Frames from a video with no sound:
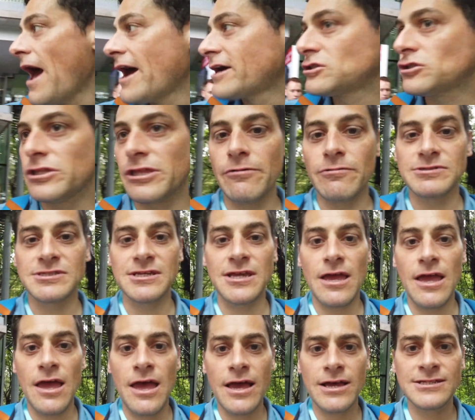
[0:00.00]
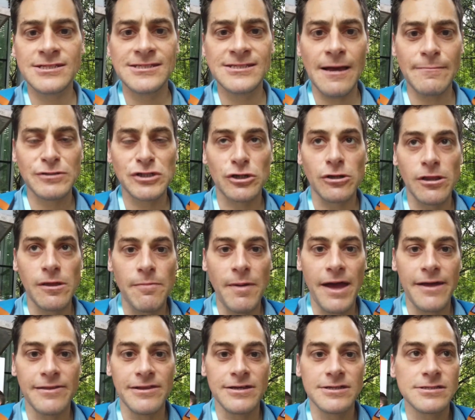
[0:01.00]
Actually, that was exceptionally
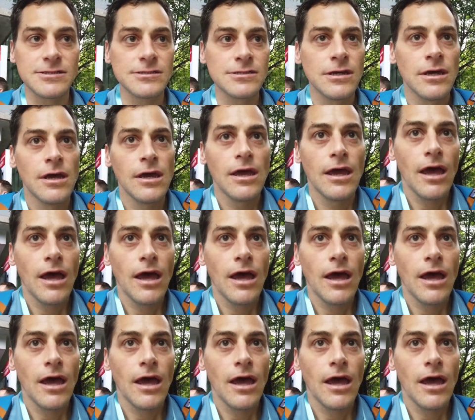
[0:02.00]
painless.